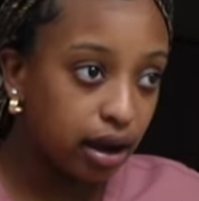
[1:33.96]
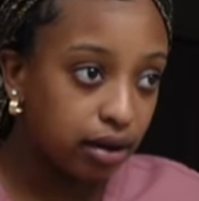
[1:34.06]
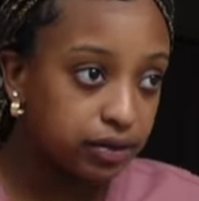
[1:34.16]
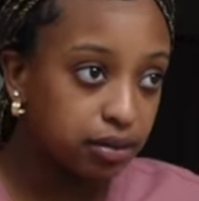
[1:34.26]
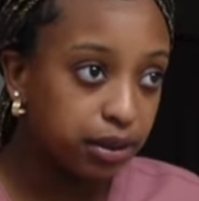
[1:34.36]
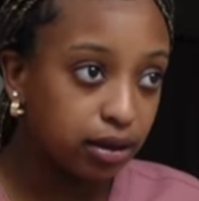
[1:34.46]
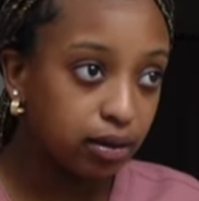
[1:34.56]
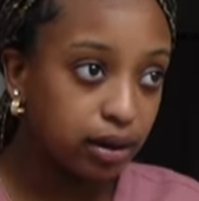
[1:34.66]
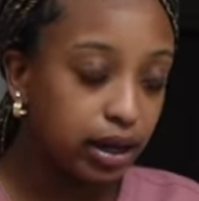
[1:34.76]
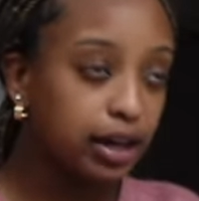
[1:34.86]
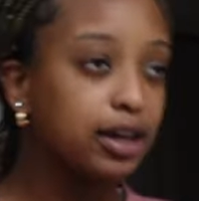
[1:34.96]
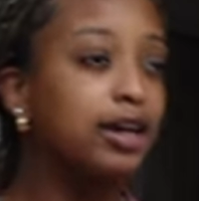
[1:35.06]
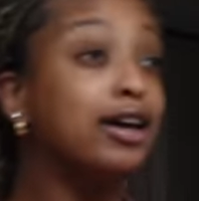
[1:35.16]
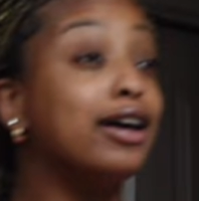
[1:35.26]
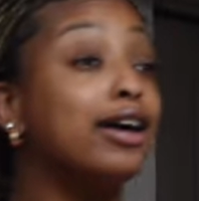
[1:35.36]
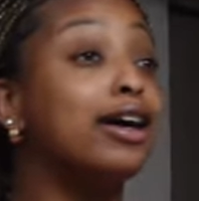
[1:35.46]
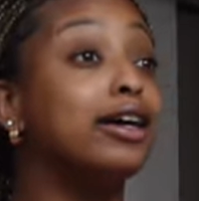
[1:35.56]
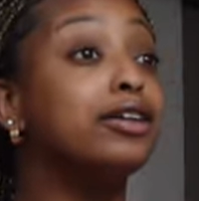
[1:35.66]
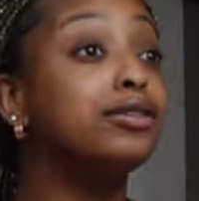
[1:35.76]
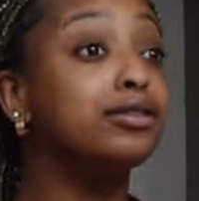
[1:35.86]
have to be okay.
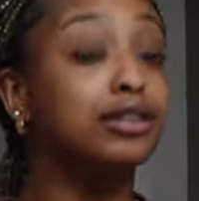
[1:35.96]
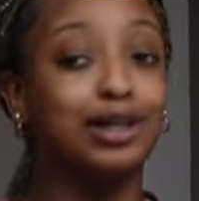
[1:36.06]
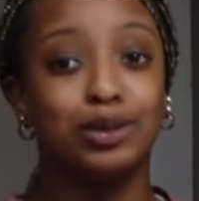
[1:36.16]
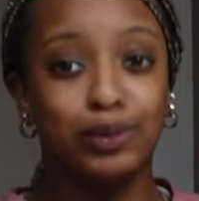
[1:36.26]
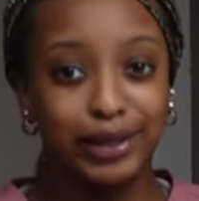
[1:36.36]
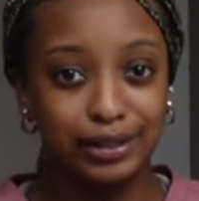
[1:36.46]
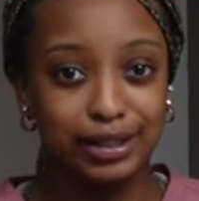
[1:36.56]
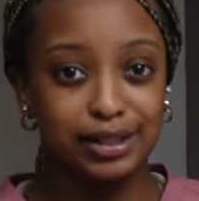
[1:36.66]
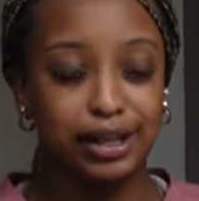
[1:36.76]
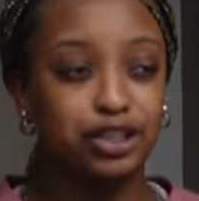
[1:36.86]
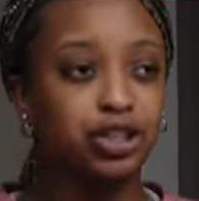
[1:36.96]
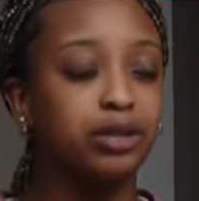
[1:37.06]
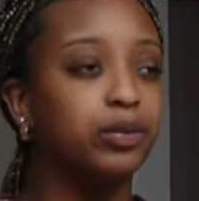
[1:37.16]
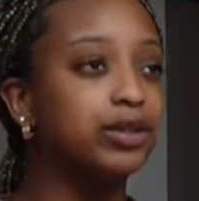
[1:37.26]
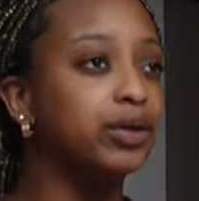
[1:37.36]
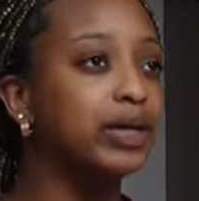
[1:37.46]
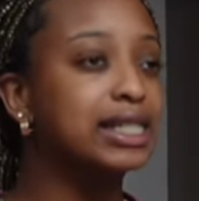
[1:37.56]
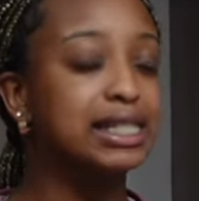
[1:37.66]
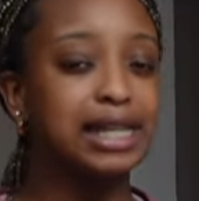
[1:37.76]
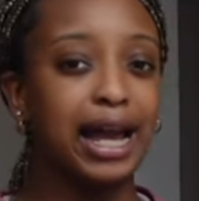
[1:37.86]
I don't know what dissection we're
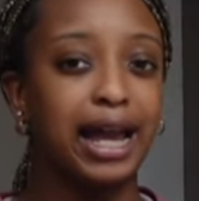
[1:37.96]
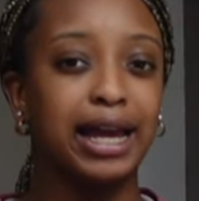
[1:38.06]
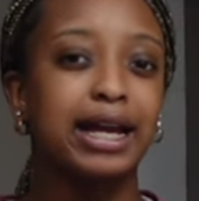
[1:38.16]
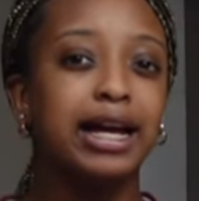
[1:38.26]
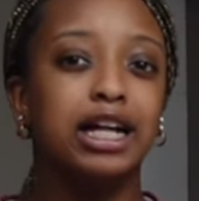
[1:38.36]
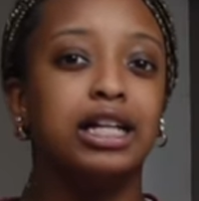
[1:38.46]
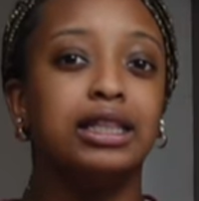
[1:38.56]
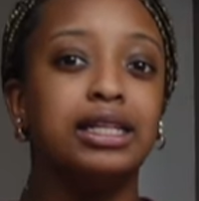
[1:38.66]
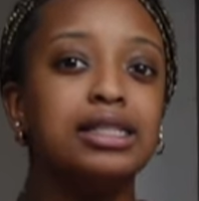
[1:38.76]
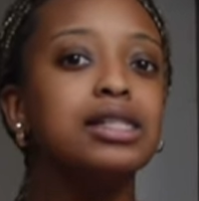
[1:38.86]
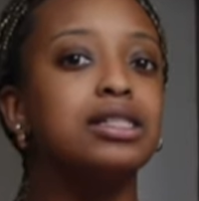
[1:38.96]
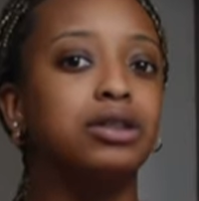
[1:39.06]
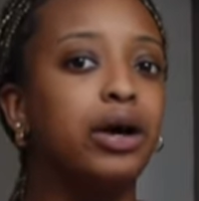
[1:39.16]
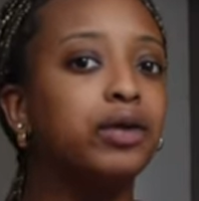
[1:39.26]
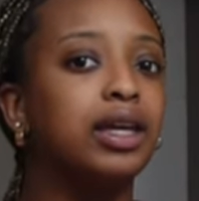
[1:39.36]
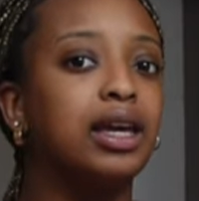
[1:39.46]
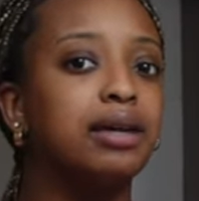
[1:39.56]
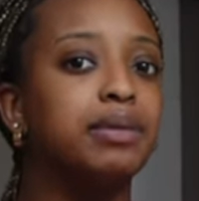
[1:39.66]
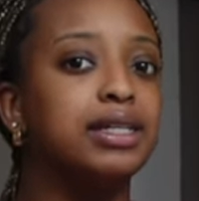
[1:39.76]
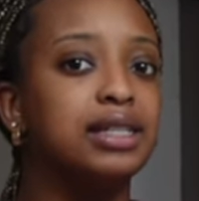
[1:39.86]
doing today. This is low-key
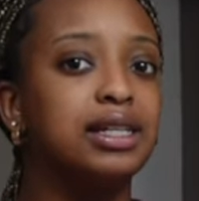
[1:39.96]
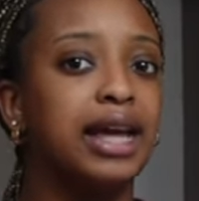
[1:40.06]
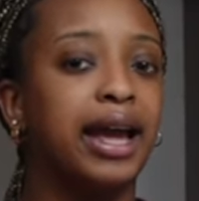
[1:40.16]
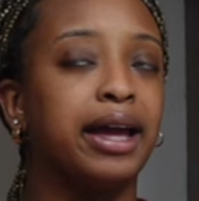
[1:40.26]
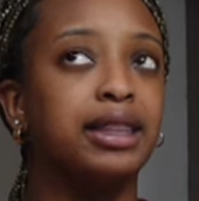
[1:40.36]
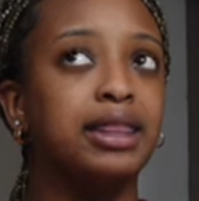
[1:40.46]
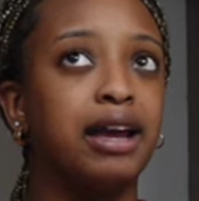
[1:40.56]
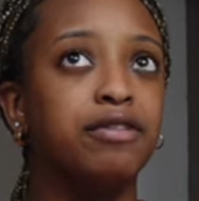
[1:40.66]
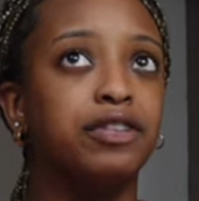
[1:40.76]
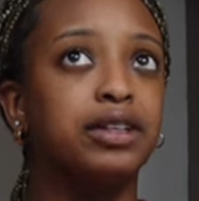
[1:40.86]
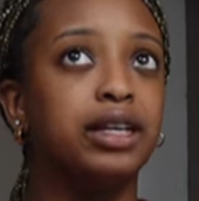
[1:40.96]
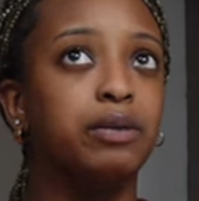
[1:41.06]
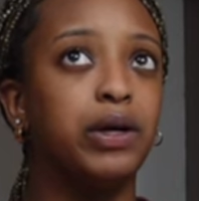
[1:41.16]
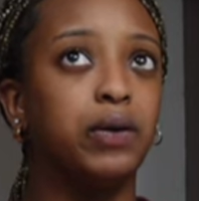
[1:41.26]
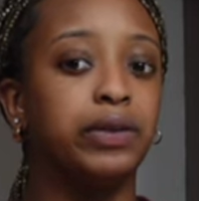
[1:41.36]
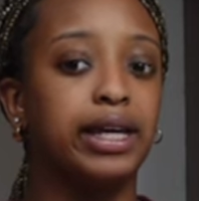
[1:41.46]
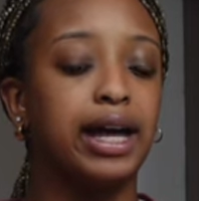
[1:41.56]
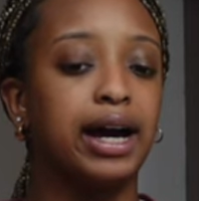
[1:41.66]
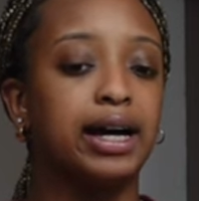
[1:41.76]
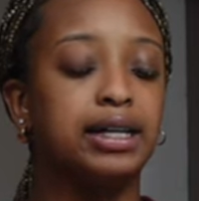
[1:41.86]
a busy day. Thankfully, we only
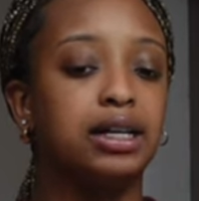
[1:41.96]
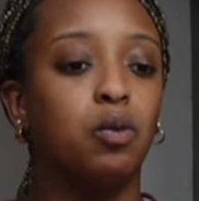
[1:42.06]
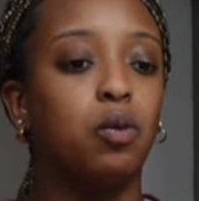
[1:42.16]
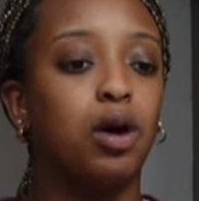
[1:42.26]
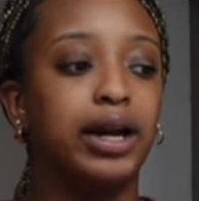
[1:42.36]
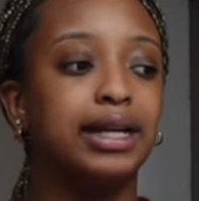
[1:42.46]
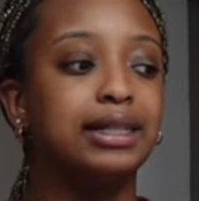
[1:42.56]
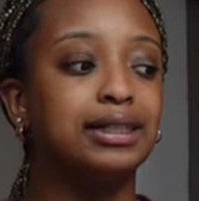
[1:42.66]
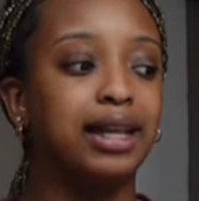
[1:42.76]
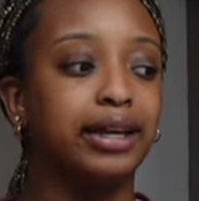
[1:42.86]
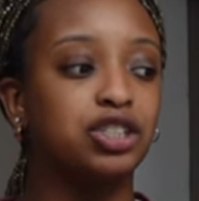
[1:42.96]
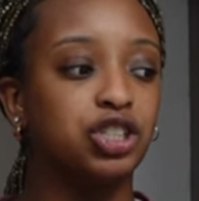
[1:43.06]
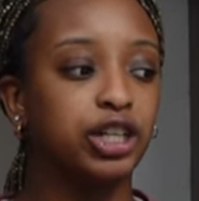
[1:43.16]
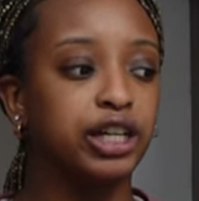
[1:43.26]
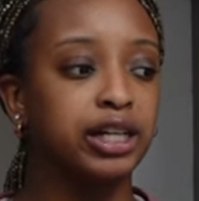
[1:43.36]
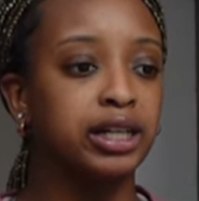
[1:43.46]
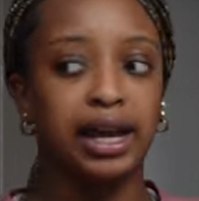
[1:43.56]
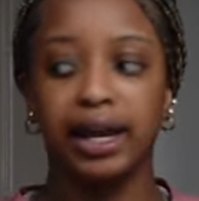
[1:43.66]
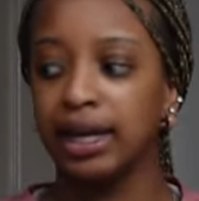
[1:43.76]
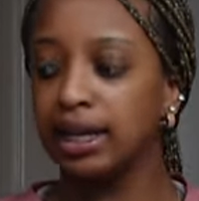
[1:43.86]
had one lecture
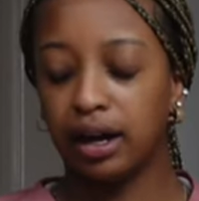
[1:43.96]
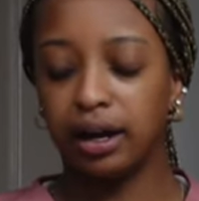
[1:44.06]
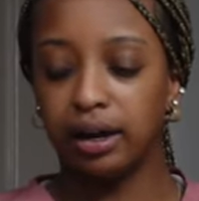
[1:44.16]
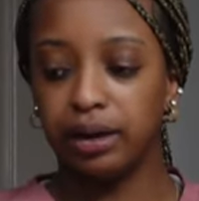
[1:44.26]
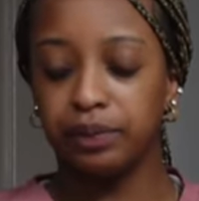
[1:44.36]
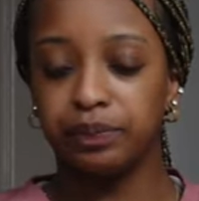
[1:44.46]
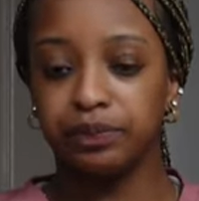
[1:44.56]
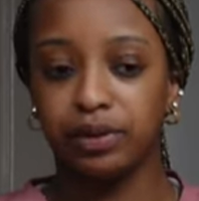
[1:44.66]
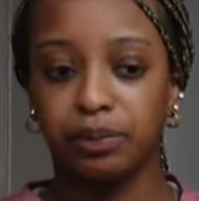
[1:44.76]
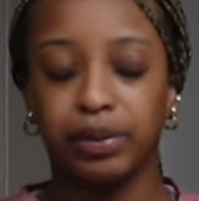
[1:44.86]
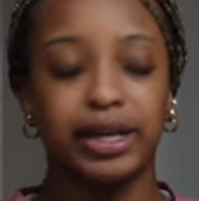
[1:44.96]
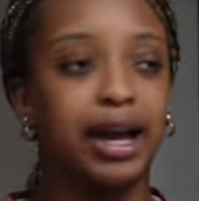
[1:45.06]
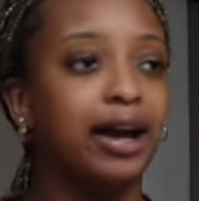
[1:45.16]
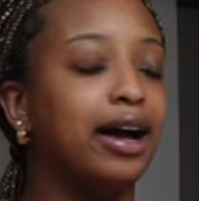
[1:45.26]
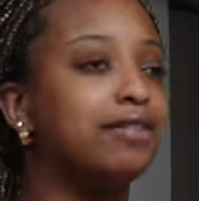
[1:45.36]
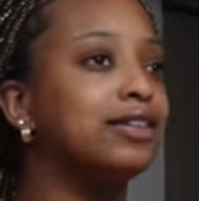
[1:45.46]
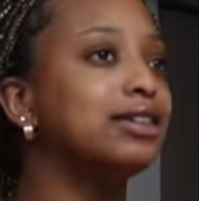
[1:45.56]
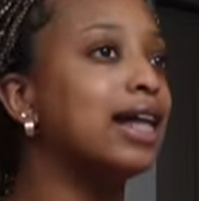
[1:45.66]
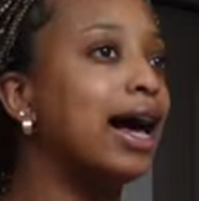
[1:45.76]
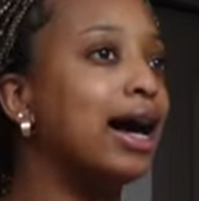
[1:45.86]
today. But yeah, I have a
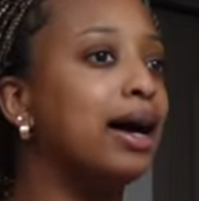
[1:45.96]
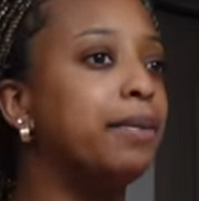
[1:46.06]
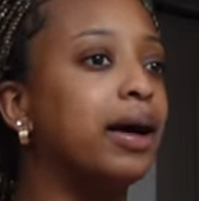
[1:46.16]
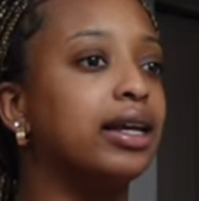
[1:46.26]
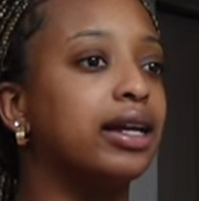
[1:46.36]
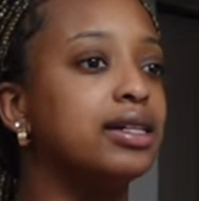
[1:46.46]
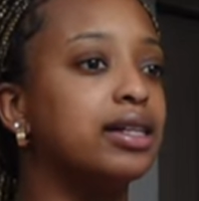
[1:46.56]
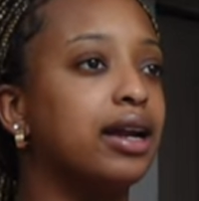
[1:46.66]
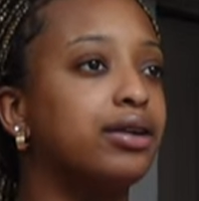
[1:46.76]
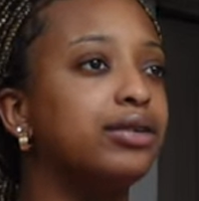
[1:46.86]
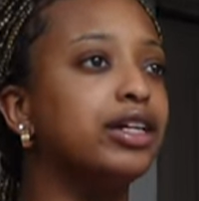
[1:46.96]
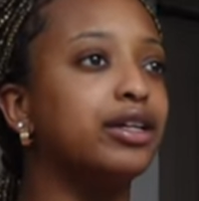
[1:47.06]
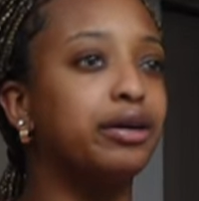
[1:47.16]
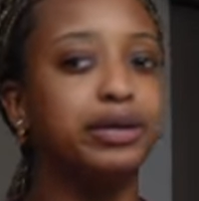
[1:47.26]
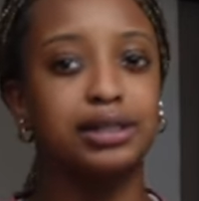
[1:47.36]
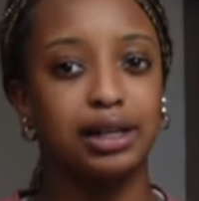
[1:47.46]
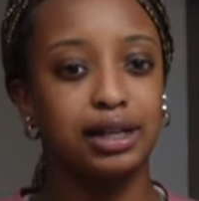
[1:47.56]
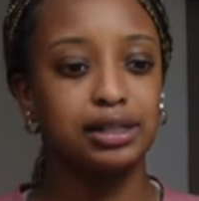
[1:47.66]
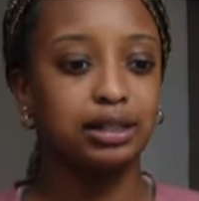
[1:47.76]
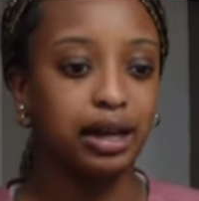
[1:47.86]
lab. Like I said, I don't really know what
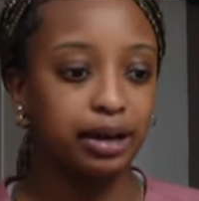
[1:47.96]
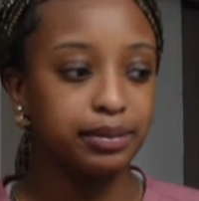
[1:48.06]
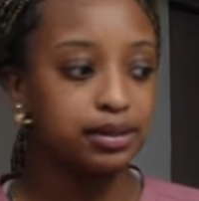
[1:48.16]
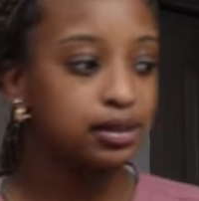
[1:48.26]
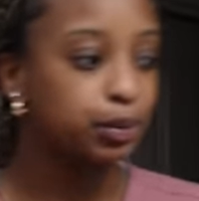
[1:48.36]
today's lab is